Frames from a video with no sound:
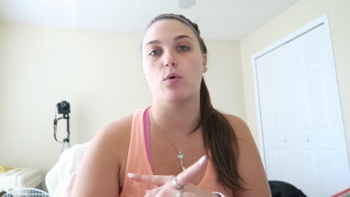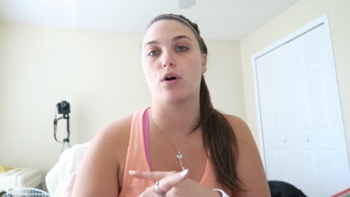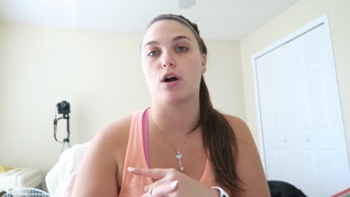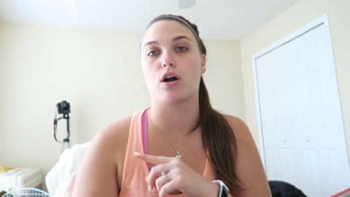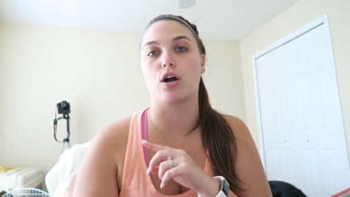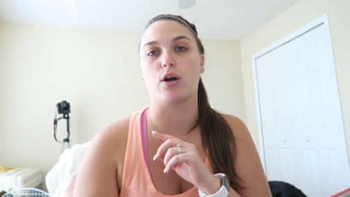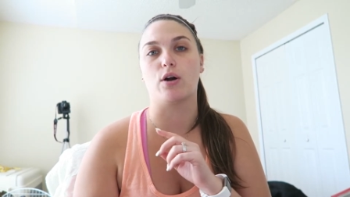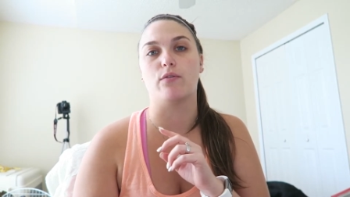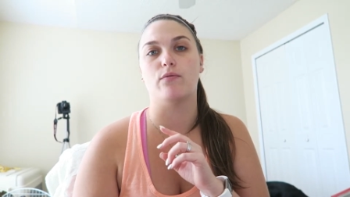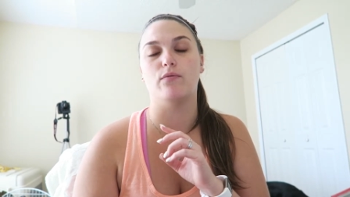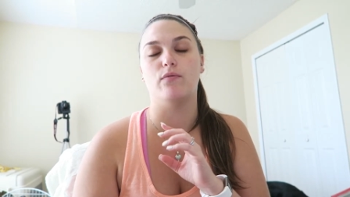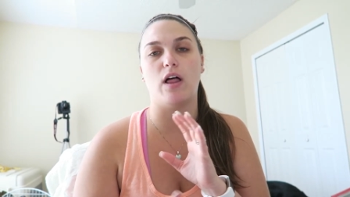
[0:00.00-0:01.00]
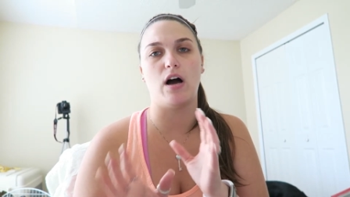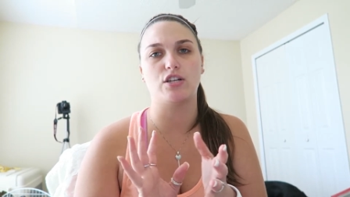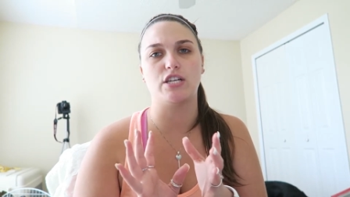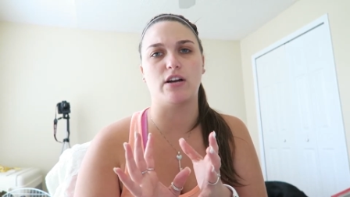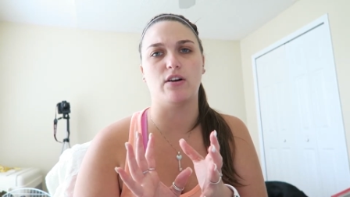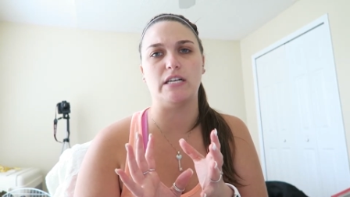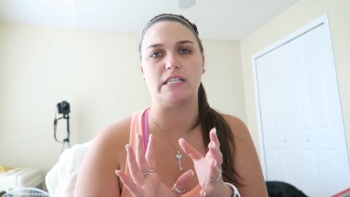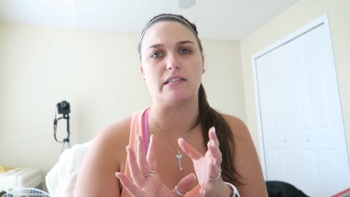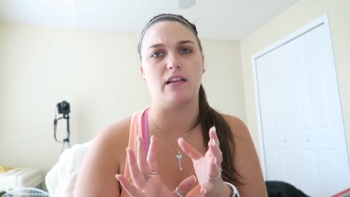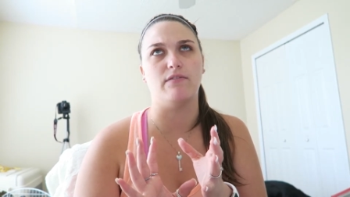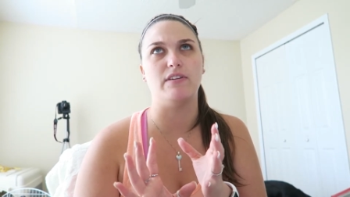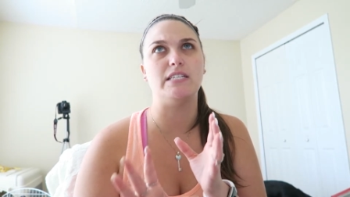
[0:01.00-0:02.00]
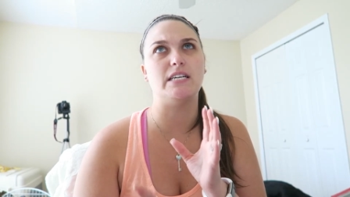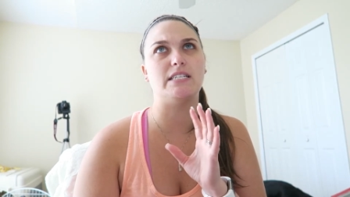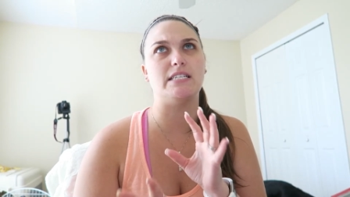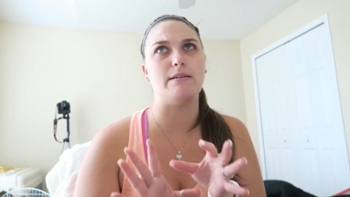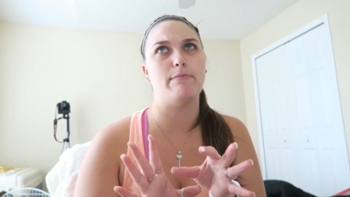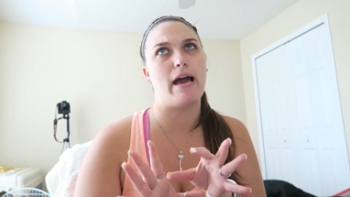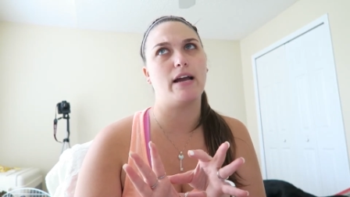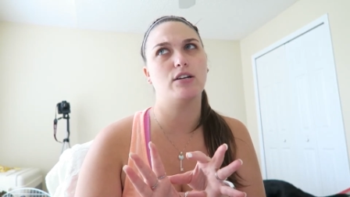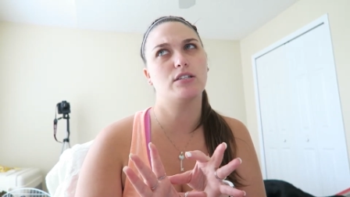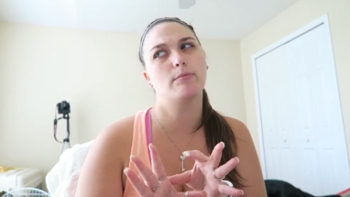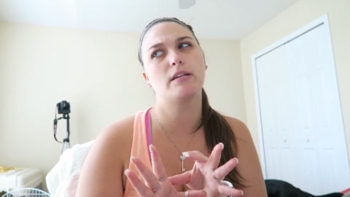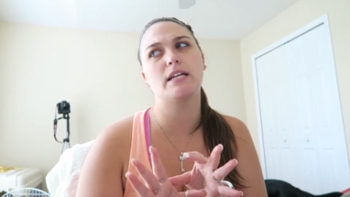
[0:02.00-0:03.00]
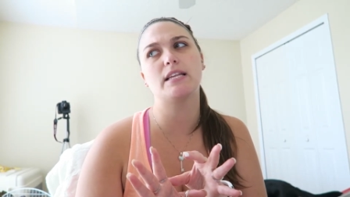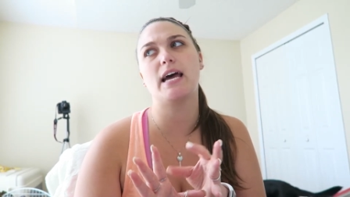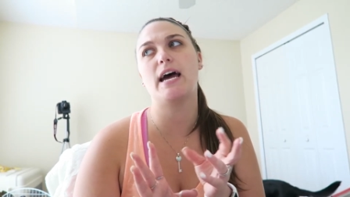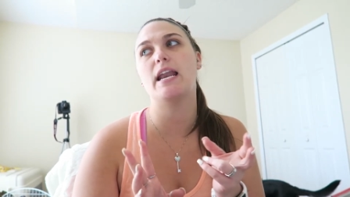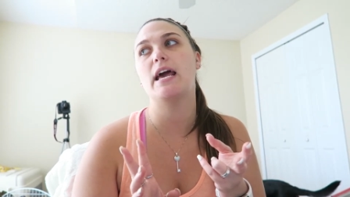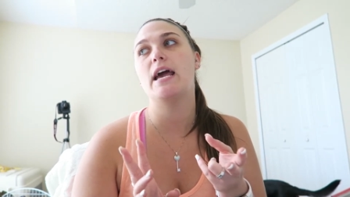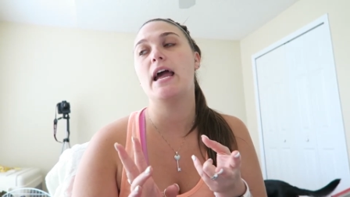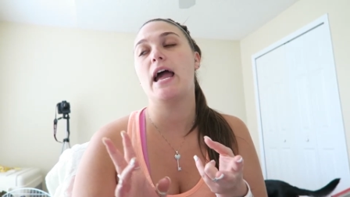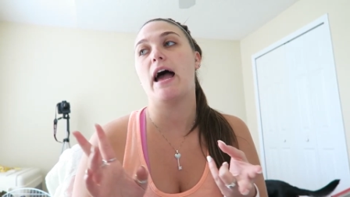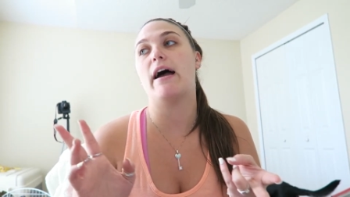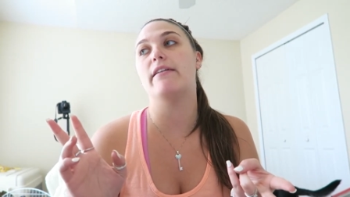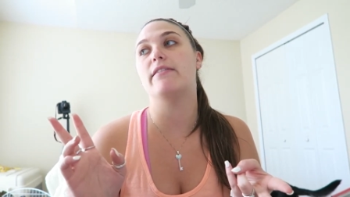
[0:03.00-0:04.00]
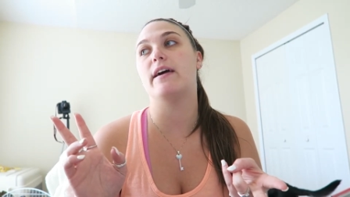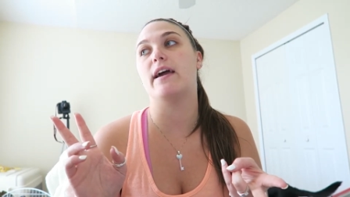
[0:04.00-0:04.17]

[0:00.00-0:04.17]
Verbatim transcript: or her vlog channel is Lavita D Meg or something like that, and